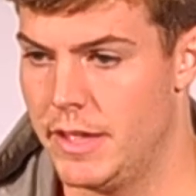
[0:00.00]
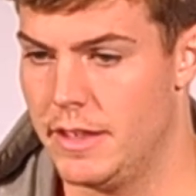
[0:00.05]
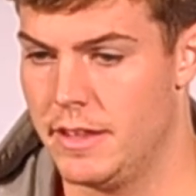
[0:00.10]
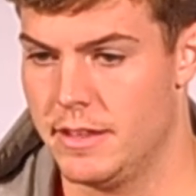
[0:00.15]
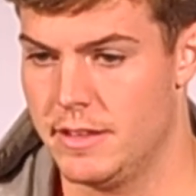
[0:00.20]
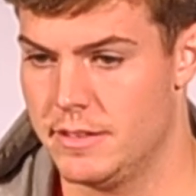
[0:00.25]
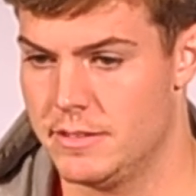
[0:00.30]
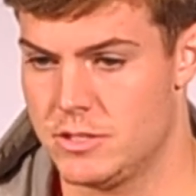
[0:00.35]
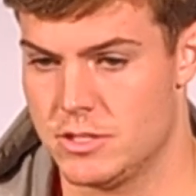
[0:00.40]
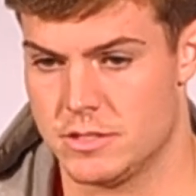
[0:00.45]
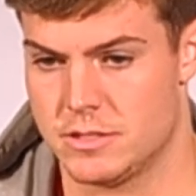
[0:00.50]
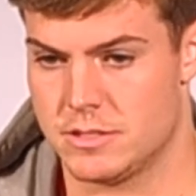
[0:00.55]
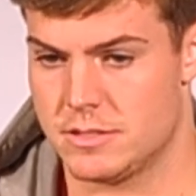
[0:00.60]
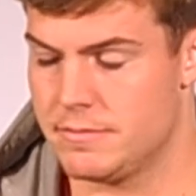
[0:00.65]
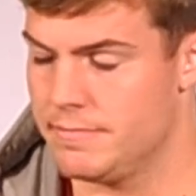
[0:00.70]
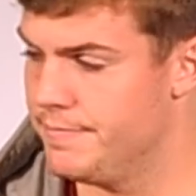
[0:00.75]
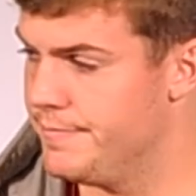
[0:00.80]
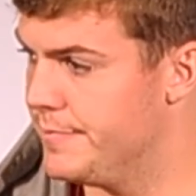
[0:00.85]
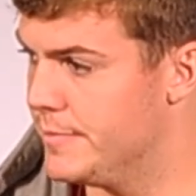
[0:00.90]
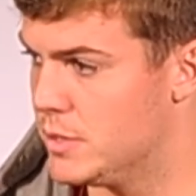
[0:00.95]
it's
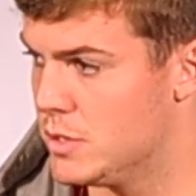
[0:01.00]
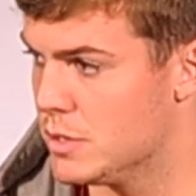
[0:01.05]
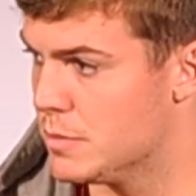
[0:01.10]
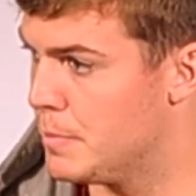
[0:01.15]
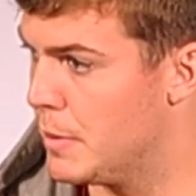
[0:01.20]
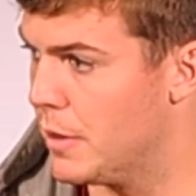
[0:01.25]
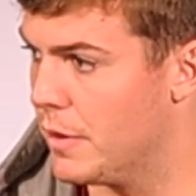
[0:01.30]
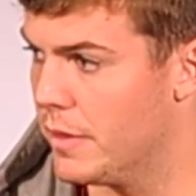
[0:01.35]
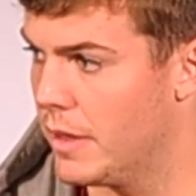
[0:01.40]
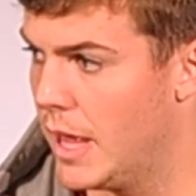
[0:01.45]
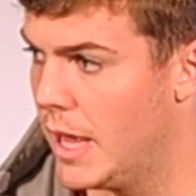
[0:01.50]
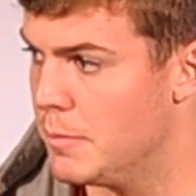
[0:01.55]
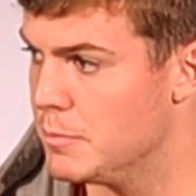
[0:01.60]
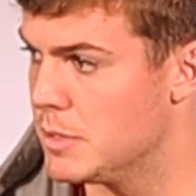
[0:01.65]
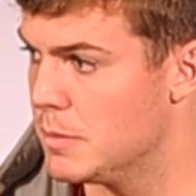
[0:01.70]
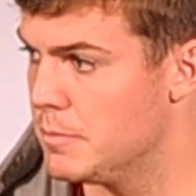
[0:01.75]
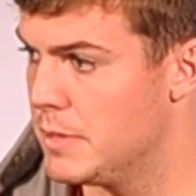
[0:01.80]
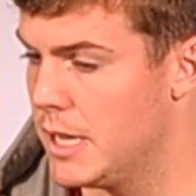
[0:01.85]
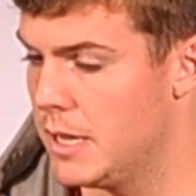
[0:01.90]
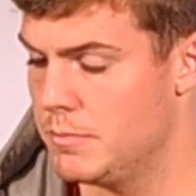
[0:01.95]
just part of the game.
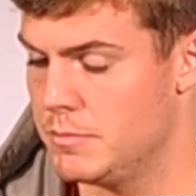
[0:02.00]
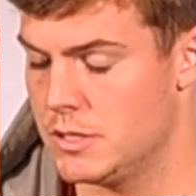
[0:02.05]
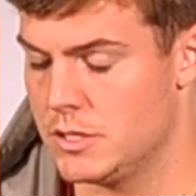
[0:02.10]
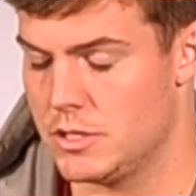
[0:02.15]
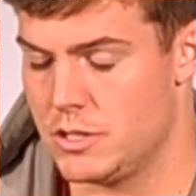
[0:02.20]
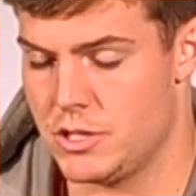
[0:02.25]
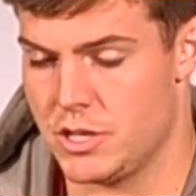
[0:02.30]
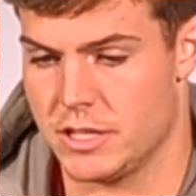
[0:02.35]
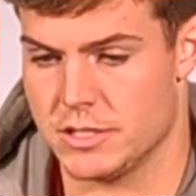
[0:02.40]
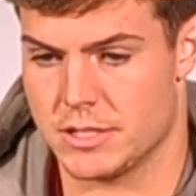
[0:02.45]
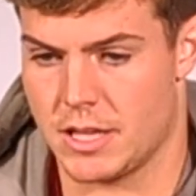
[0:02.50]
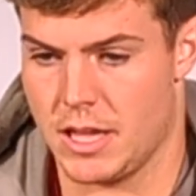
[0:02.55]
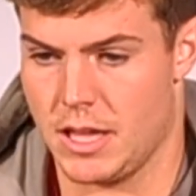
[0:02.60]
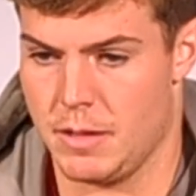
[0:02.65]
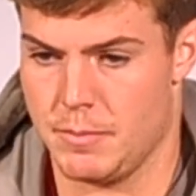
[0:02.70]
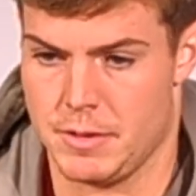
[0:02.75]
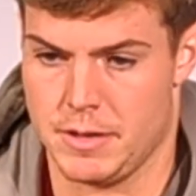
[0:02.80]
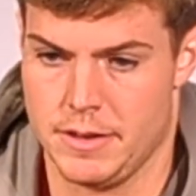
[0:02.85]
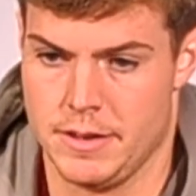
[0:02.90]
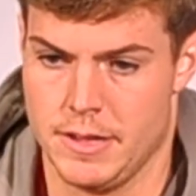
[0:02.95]
Sometimes it's a chess
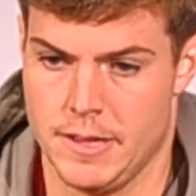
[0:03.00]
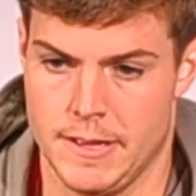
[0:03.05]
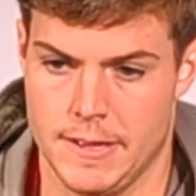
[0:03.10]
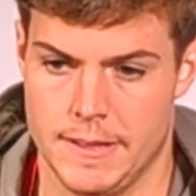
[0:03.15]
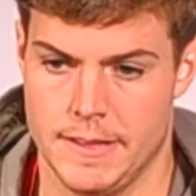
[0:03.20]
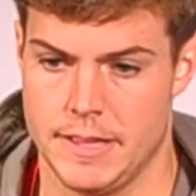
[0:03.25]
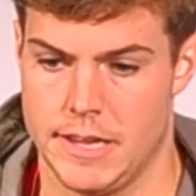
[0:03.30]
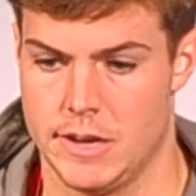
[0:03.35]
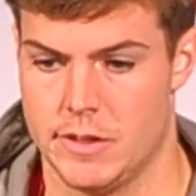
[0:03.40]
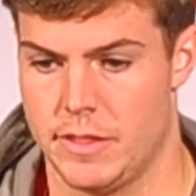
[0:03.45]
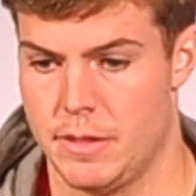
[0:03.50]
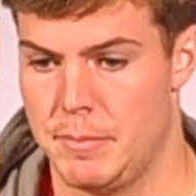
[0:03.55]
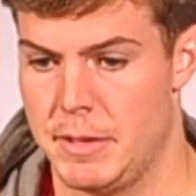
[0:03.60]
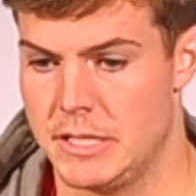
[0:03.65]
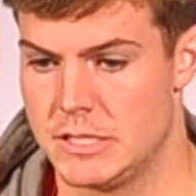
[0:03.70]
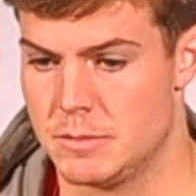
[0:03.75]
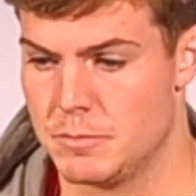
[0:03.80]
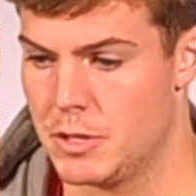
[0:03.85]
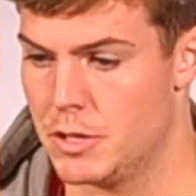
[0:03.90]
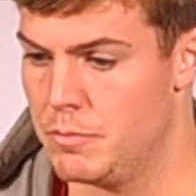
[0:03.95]
game, and you know, they
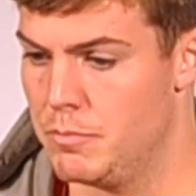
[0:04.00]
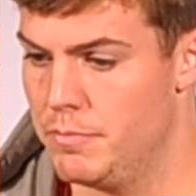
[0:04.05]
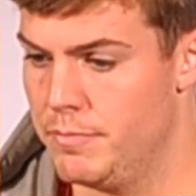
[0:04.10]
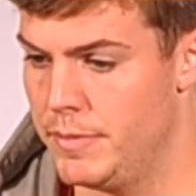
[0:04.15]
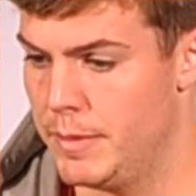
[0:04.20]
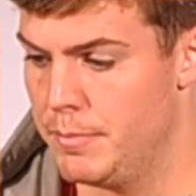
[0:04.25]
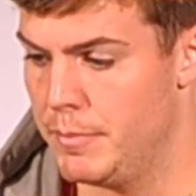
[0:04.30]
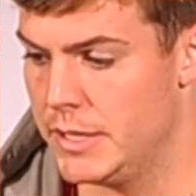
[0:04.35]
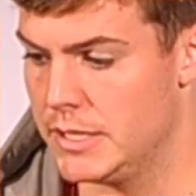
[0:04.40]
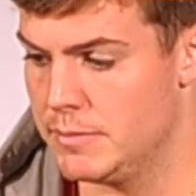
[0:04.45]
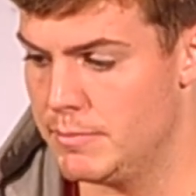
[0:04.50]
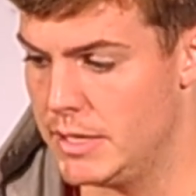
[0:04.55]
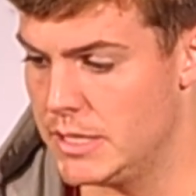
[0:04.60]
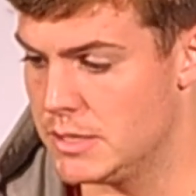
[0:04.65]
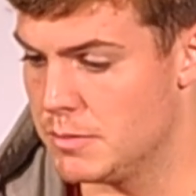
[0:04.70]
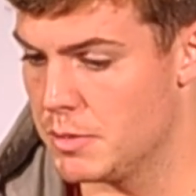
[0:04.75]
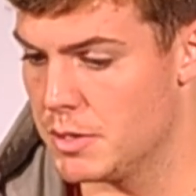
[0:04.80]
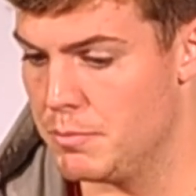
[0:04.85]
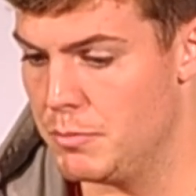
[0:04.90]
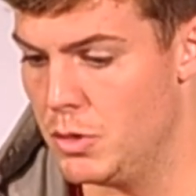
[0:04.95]
made some
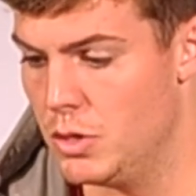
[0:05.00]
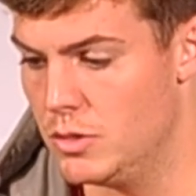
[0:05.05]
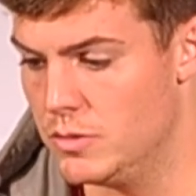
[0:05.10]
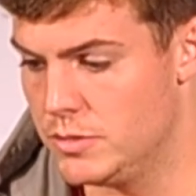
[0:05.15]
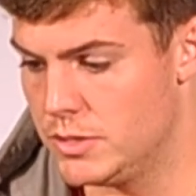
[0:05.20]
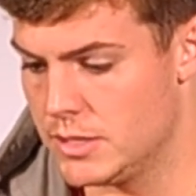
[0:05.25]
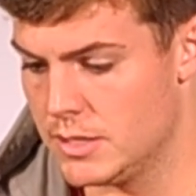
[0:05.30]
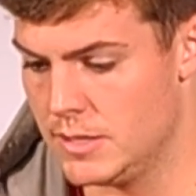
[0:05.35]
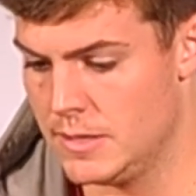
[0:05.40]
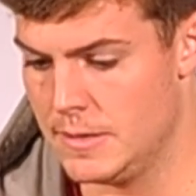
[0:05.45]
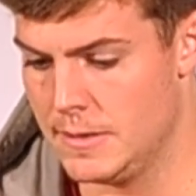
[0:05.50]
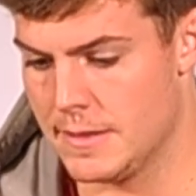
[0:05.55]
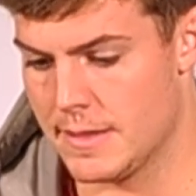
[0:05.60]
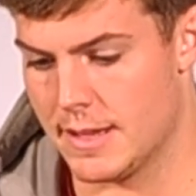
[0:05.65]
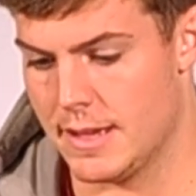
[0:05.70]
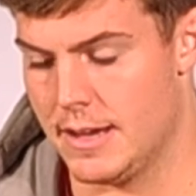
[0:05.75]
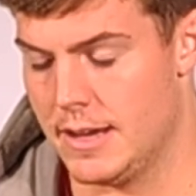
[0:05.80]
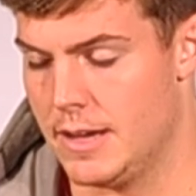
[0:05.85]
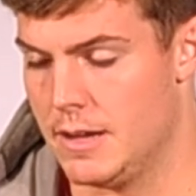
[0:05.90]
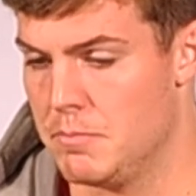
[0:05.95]
good moves.
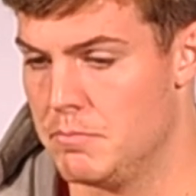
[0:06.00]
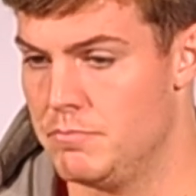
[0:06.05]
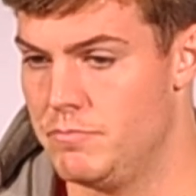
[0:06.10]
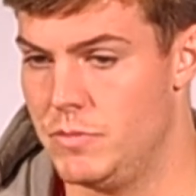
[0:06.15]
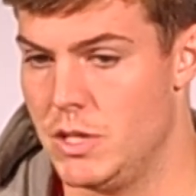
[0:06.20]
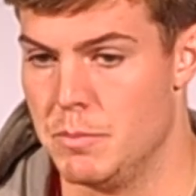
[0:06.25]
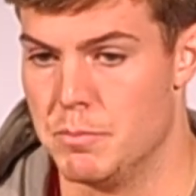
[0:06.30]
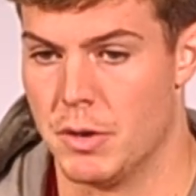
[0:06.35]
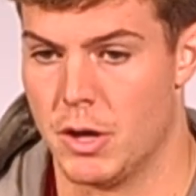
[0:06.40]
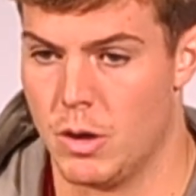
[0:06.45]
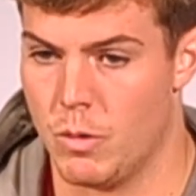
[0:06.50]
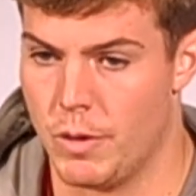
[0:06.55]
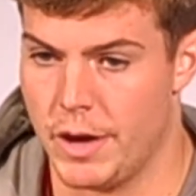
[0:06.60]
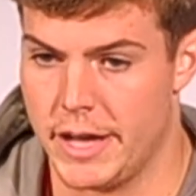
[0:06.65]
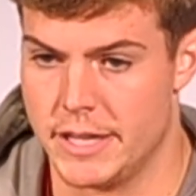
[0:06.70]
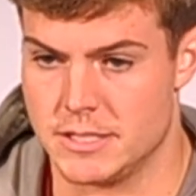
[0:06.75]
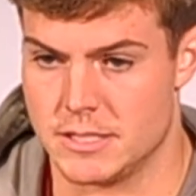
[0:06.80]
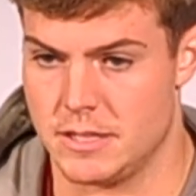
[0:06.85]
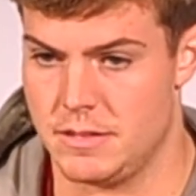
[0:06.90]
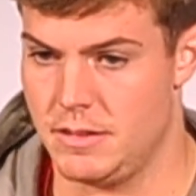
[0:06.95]
Deep ball
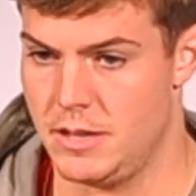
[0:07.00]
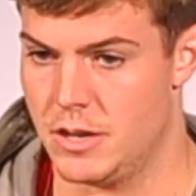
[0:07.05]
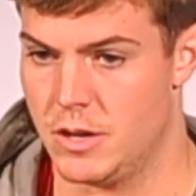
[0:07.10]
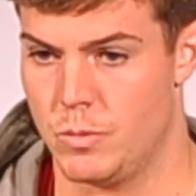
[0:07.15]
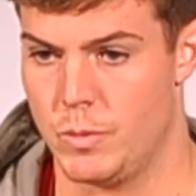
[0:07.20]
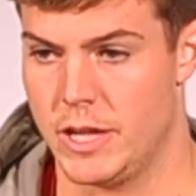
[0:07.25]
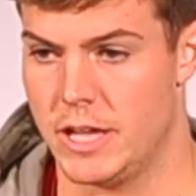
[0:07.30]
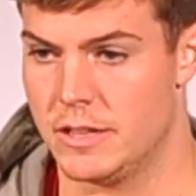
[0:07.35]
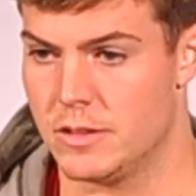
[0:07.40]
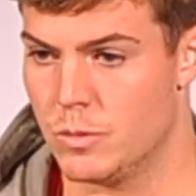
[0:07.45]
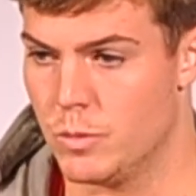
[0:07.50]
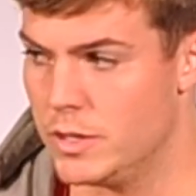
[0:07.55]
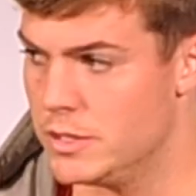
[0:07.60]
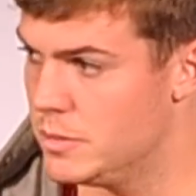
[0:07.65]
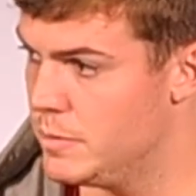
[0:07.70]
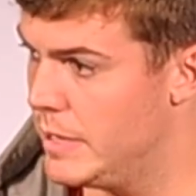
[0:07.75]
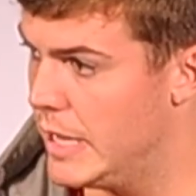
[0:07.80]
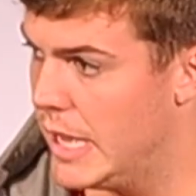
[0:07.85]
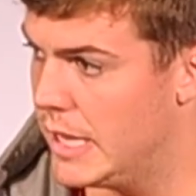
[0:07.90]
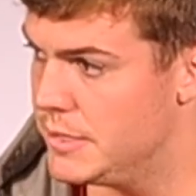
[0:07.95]
wise, you know, we hit the
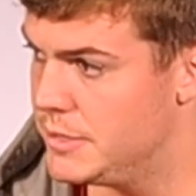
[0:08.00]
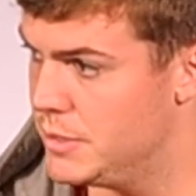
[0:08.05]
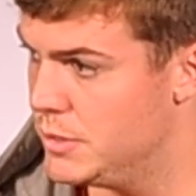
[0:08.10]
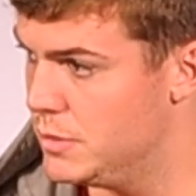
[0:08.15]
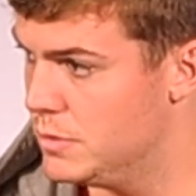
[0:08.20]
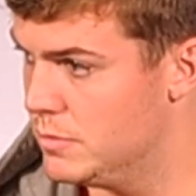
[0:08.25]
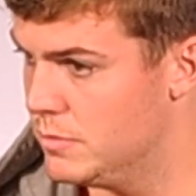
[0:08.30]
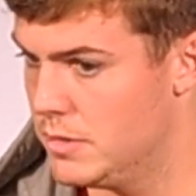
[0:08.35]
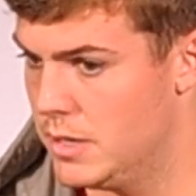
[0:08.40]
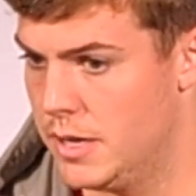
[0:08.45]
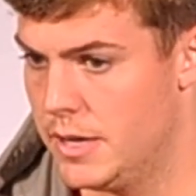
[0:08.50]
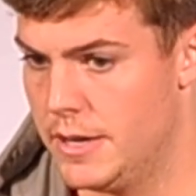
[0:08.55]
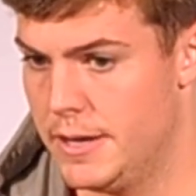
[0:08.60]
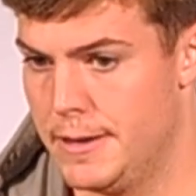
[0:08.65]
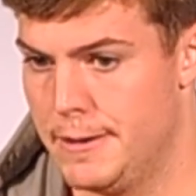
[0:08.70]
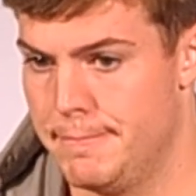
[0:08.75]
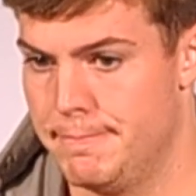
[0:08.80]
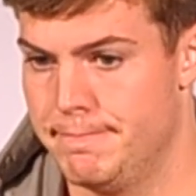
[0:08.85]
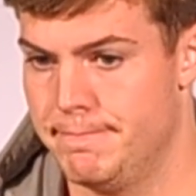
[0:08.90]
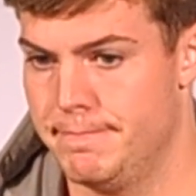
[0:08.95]
ones that we had to,
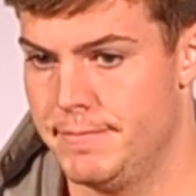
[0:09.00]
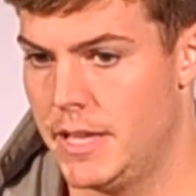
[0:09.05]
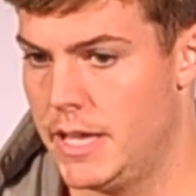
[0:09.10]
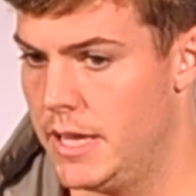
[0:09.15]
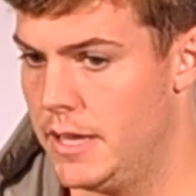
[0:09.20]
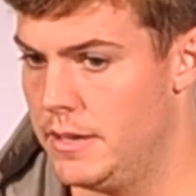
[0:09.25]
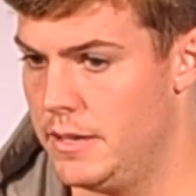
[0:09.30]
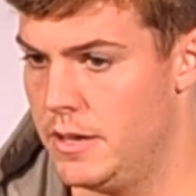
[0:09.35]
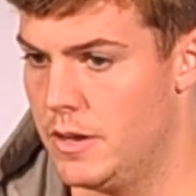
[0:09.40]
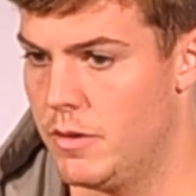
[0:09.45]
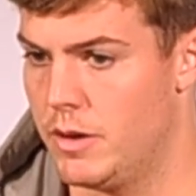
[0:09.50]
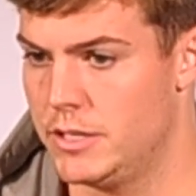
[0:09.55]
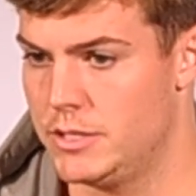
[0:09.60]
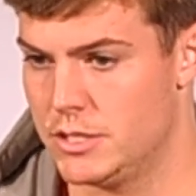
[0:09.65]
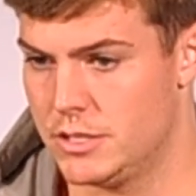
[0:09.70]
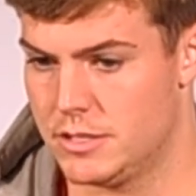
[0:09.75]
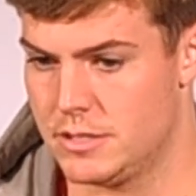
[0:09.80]
and you know,